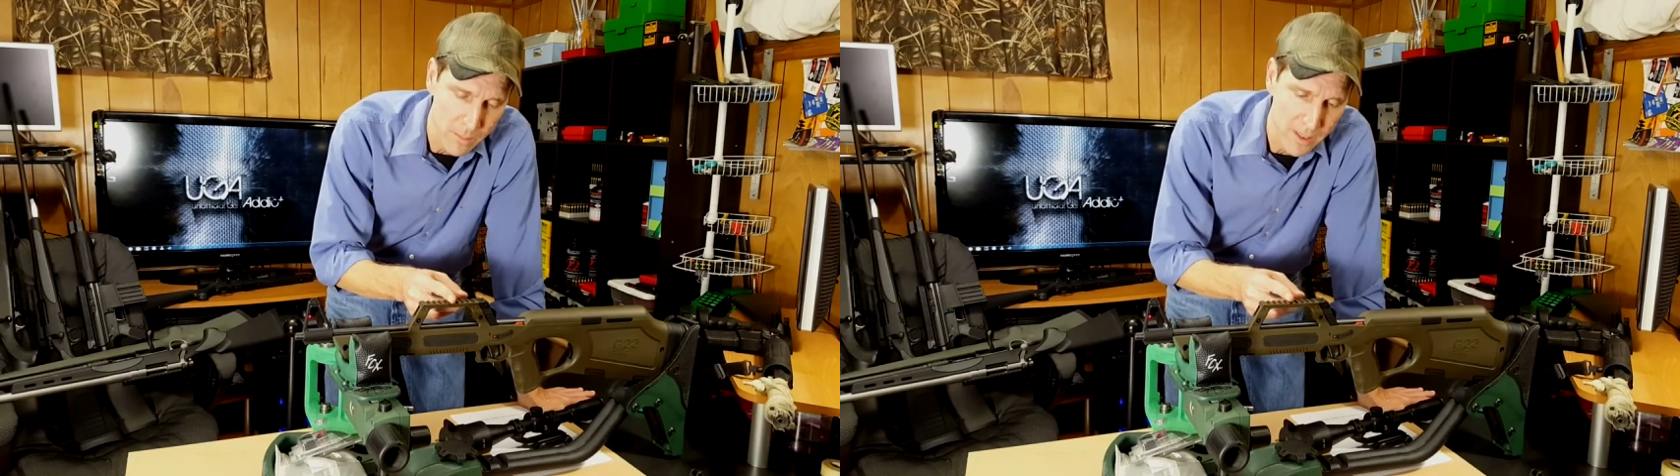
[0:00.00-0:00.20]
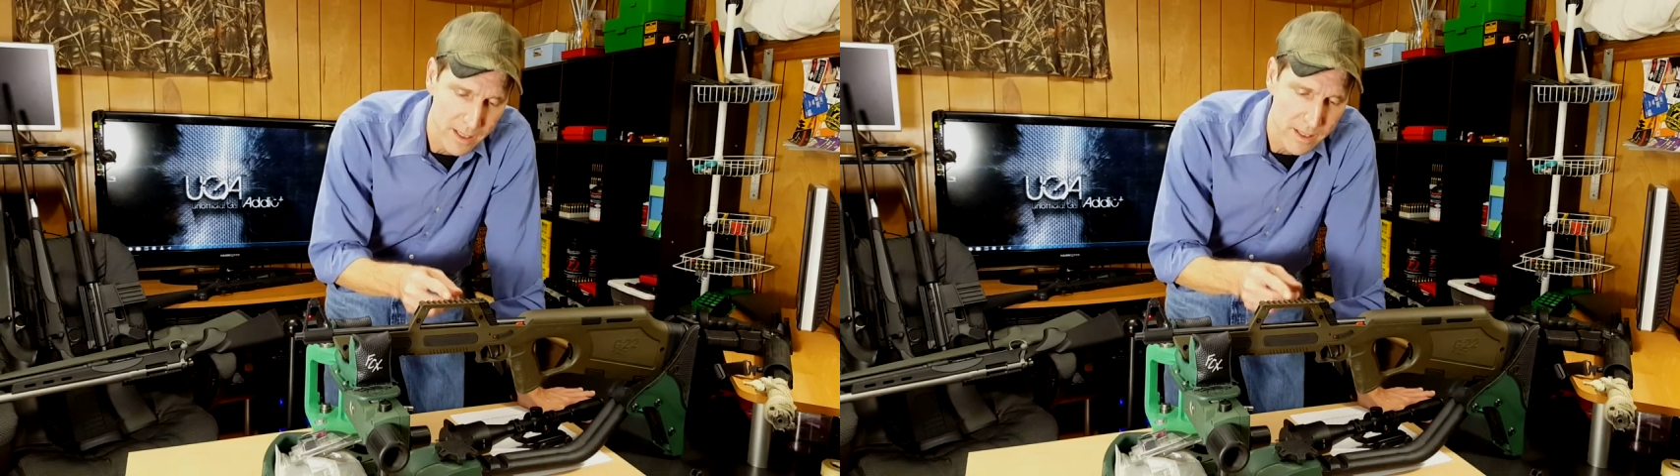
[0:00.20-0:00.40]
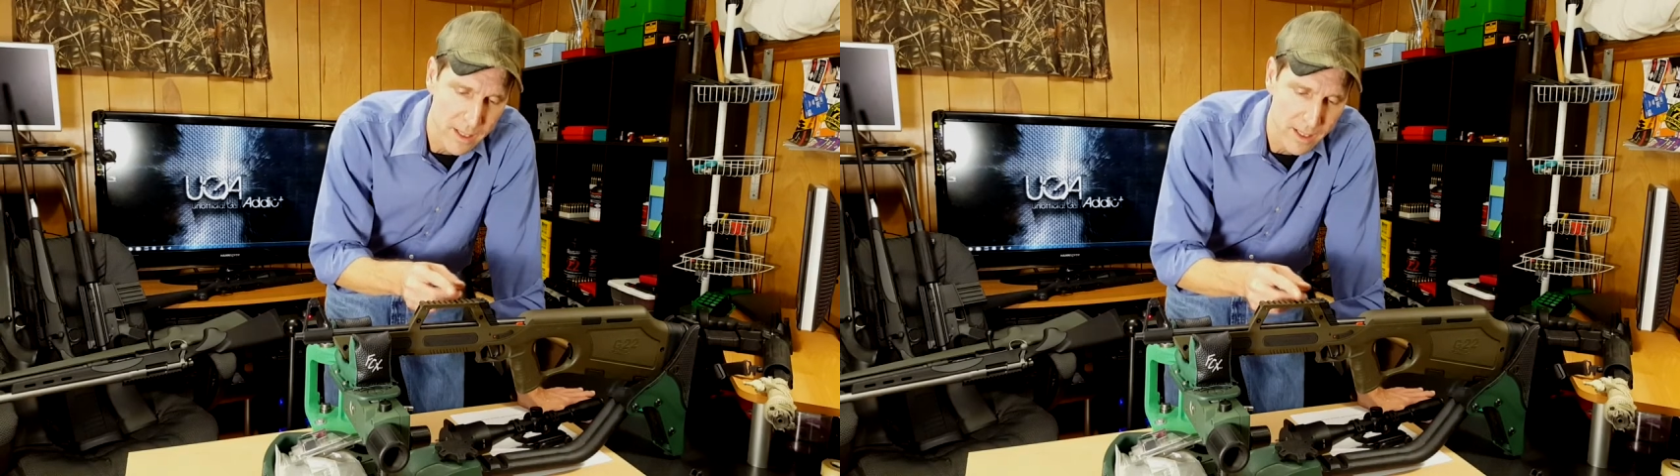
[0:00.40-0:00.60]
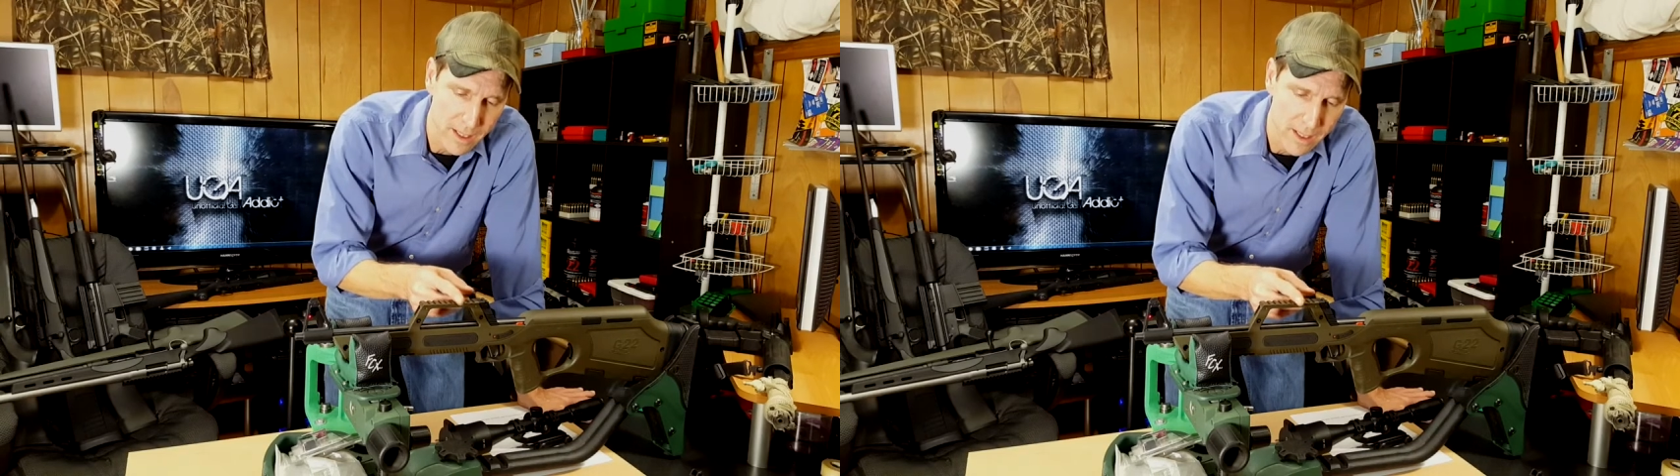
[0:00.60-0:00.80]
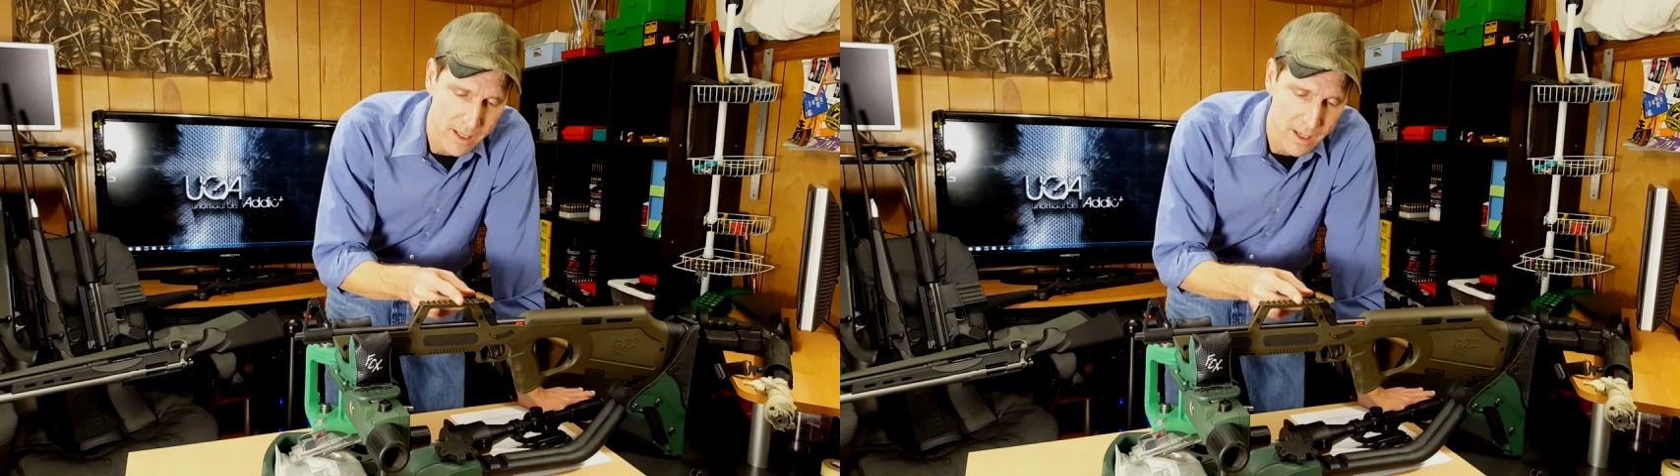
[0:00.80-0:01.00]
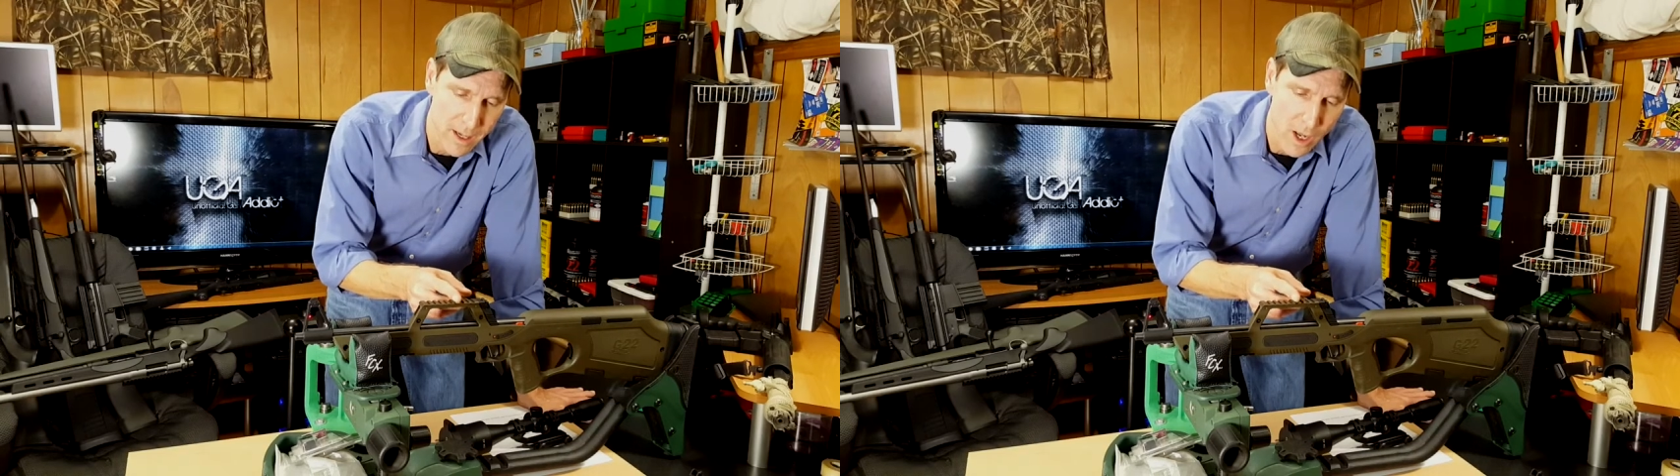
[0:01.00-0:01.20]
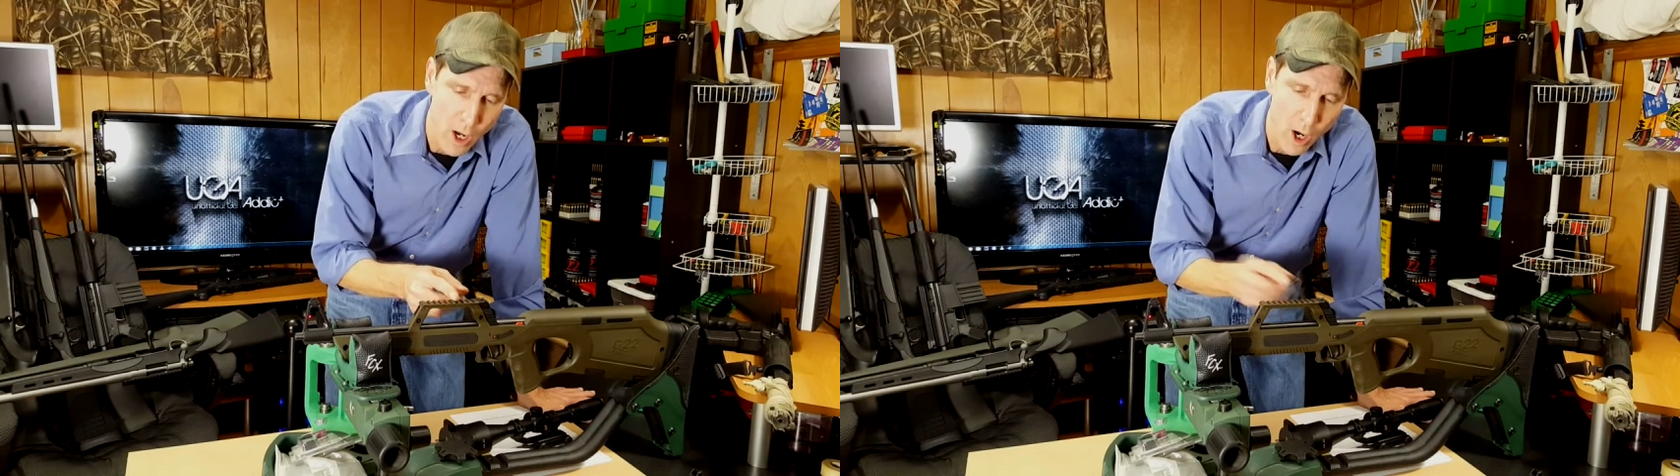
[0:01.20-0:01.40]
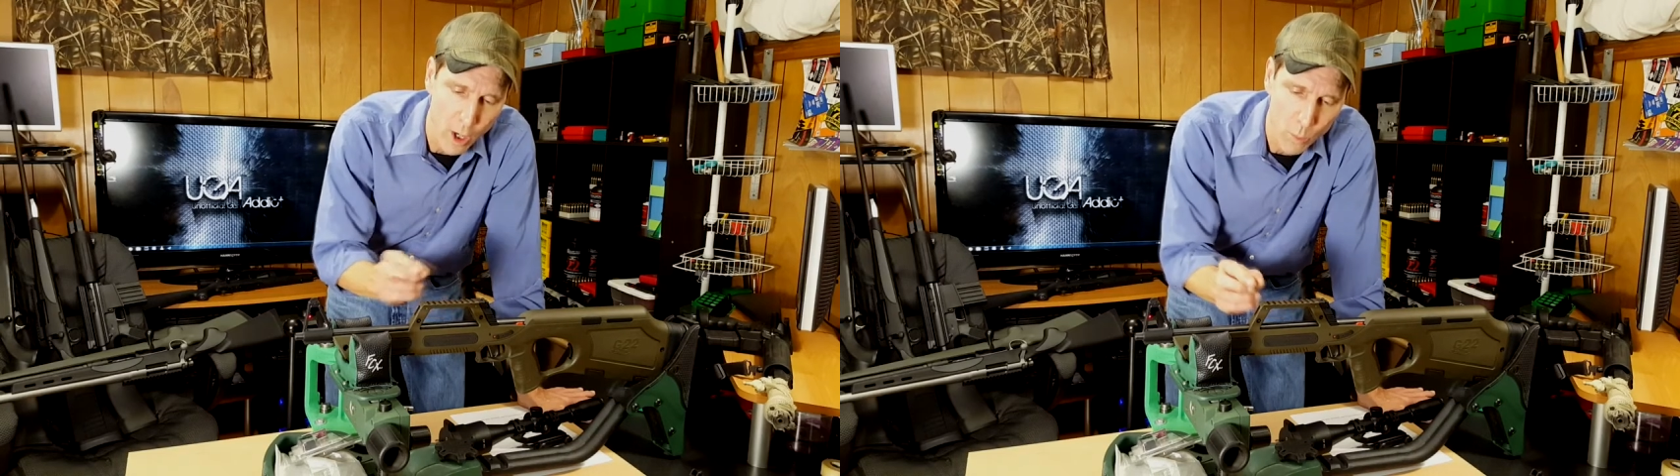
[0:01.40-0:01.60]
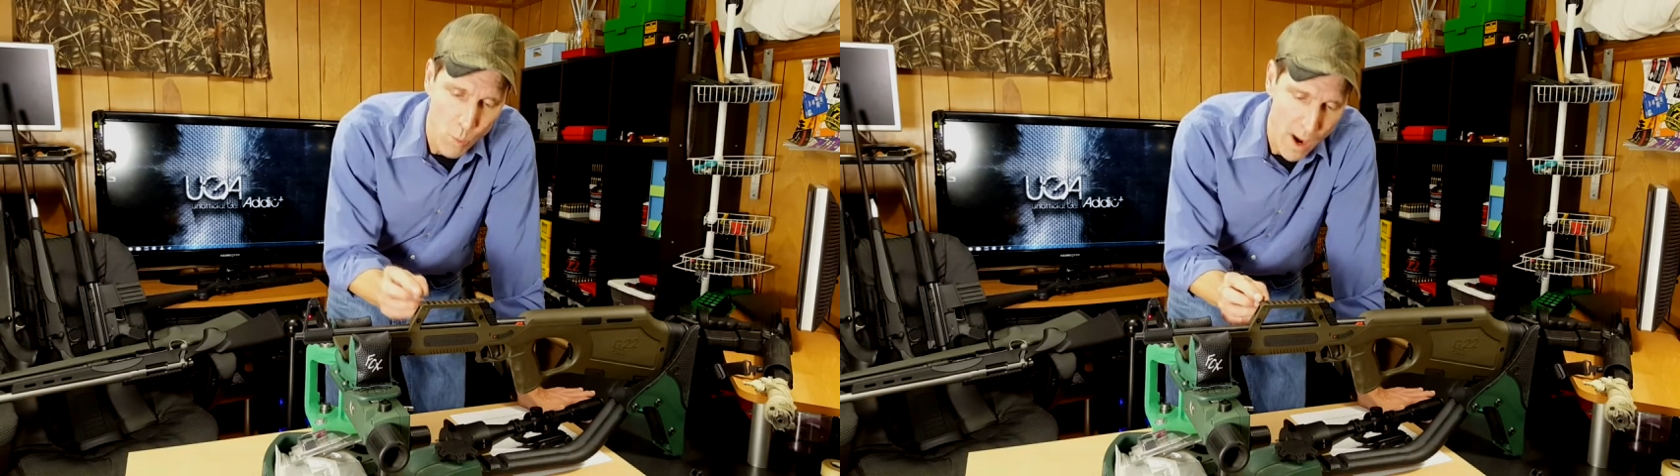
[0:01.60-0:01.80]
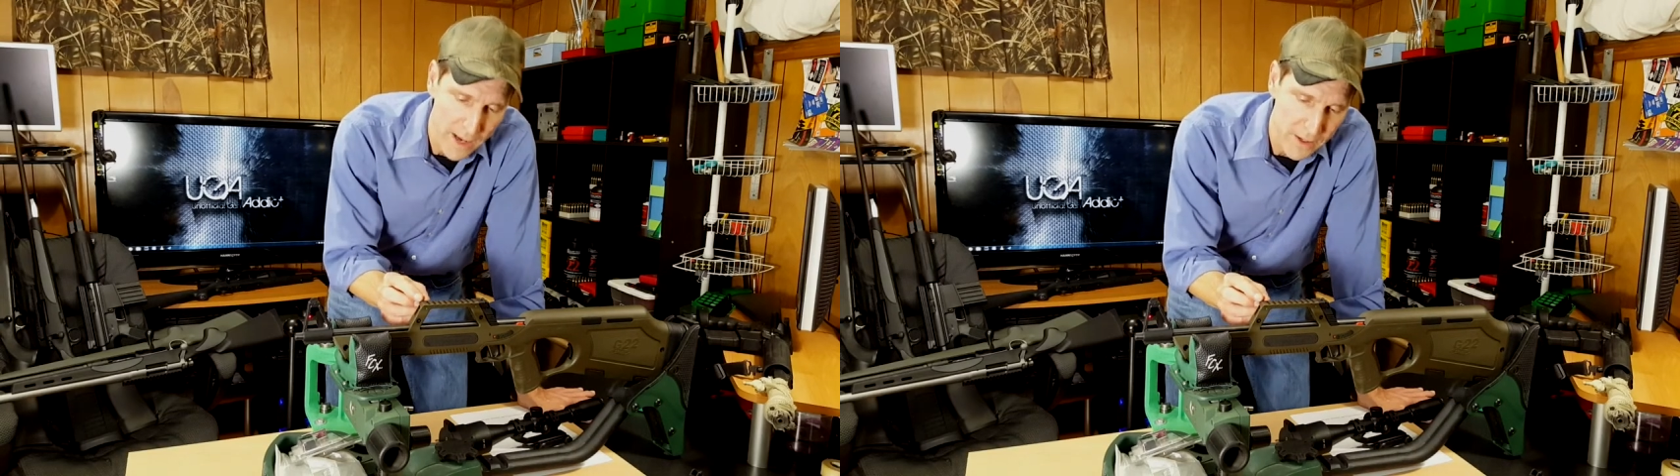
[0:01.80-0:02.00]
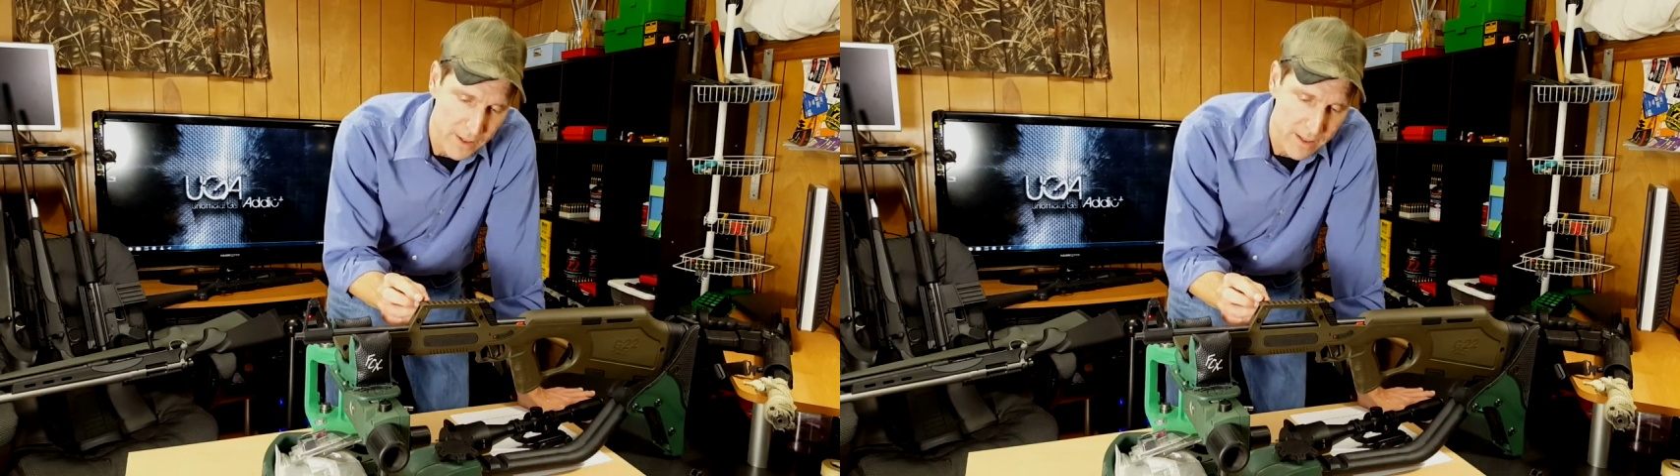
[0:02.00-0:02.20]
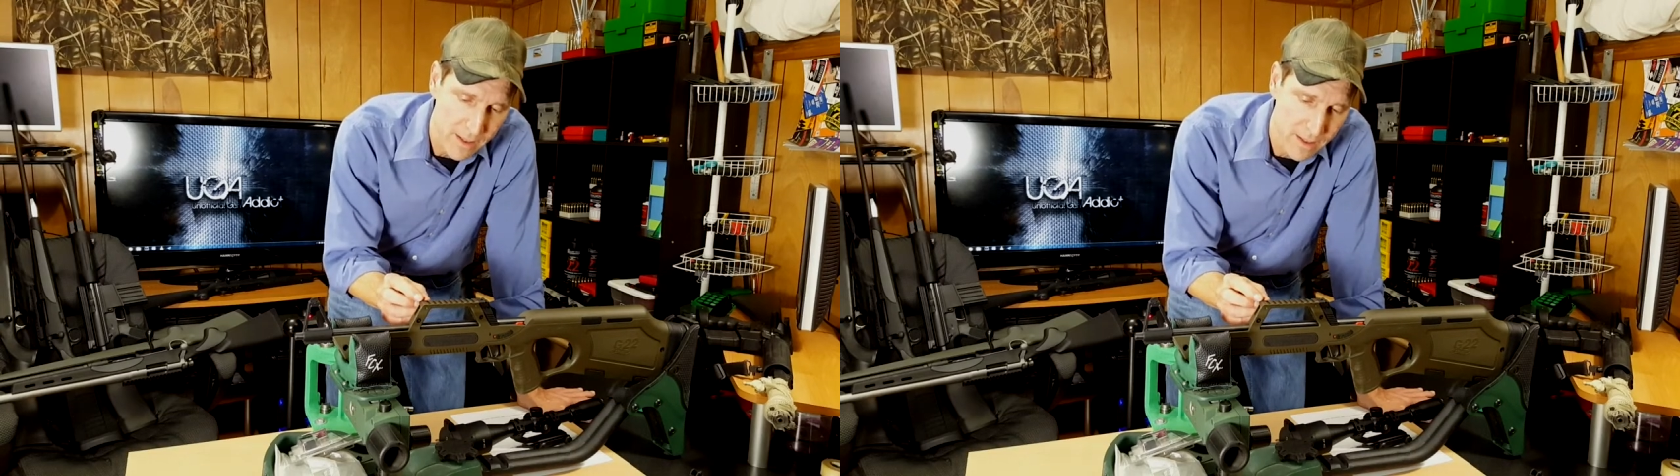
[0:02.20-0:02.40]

Picatinny are wider